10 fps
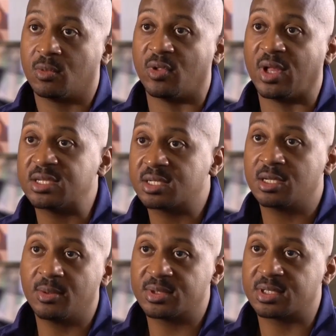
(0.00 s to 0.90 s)

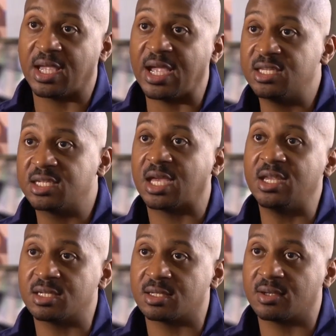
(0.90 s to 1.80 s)
relationships, and
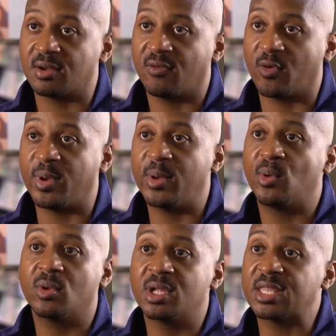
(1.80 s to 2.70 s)
education for
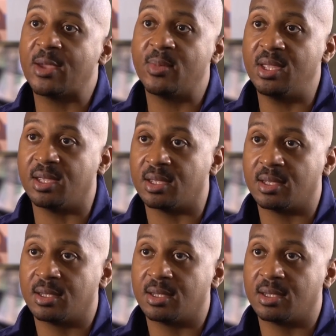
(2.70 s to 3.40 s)
people who look like me.